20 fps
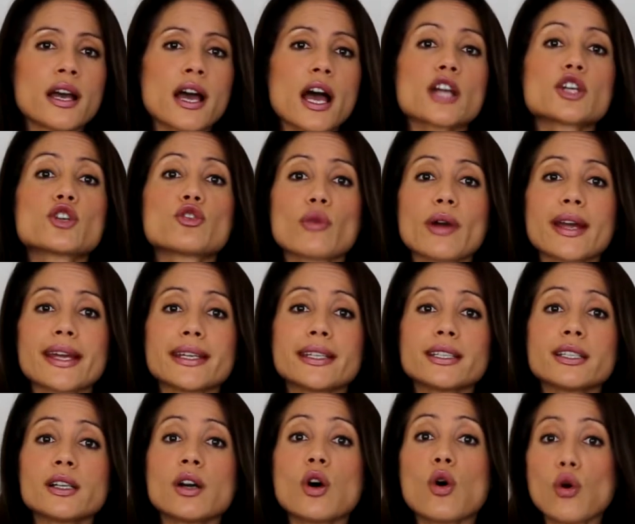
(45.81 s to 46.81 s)

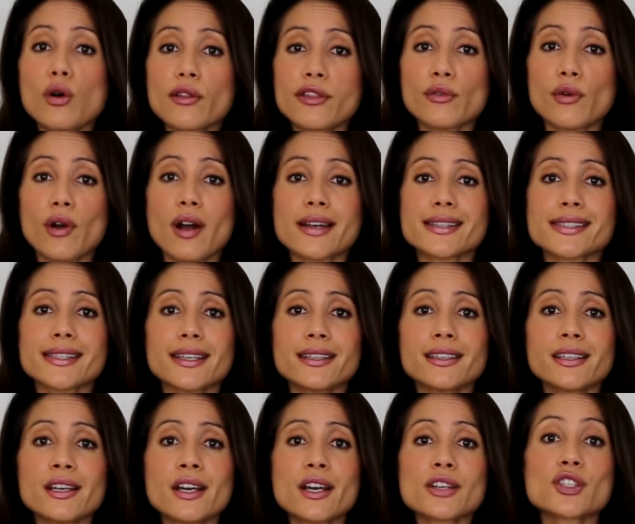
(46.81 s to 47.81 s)
agreeing,
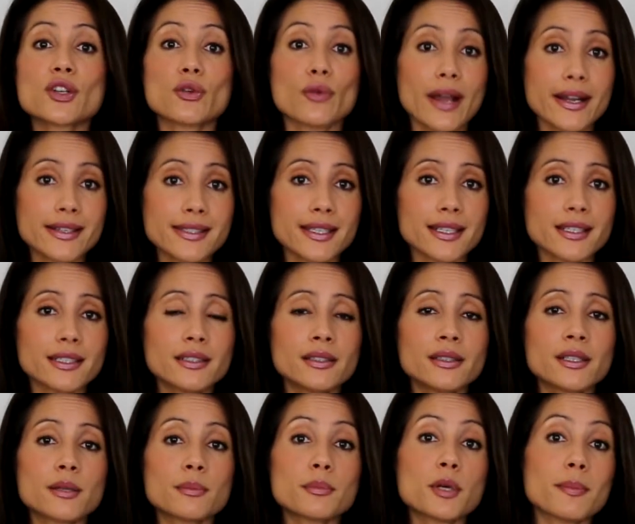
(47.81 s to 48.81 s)
authorising, directing,
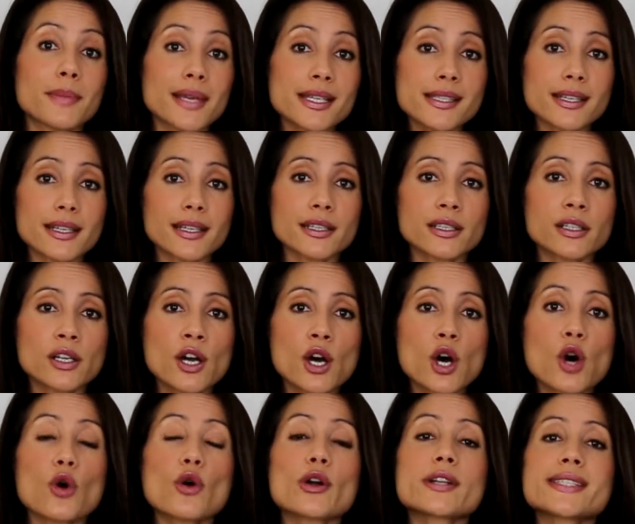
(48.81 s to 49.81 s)
permitting,
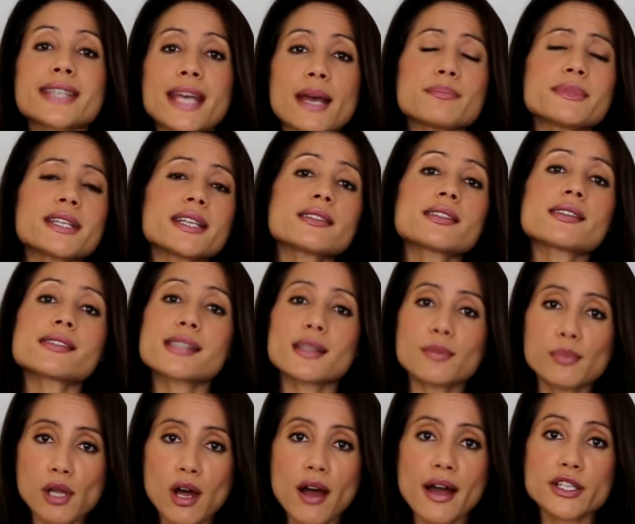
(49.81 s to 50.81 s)
or attempting to
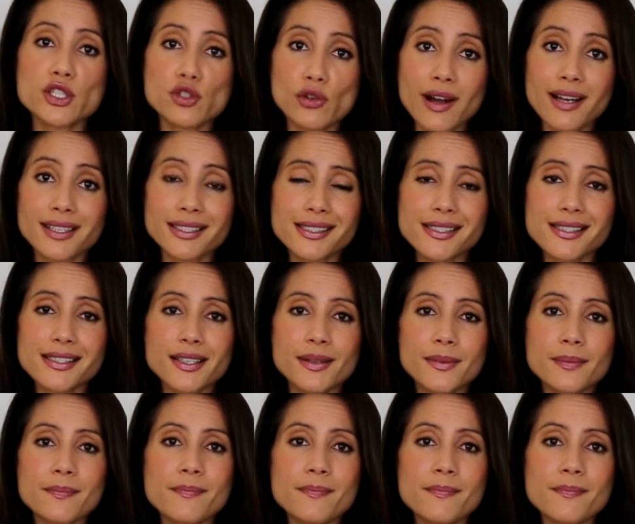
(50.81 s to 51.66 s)
supply drugs.